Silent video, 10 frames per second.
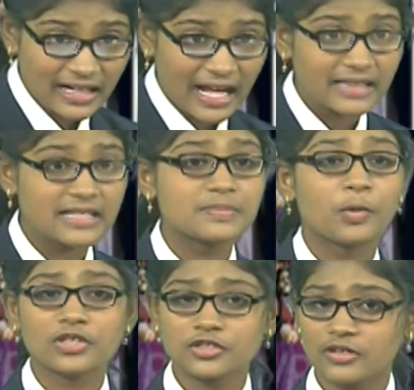and this
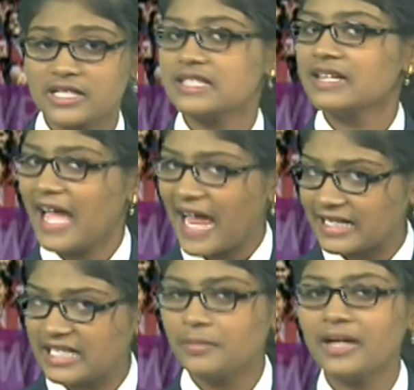positron is an
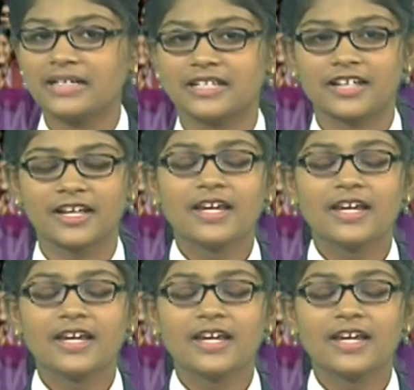antimatter.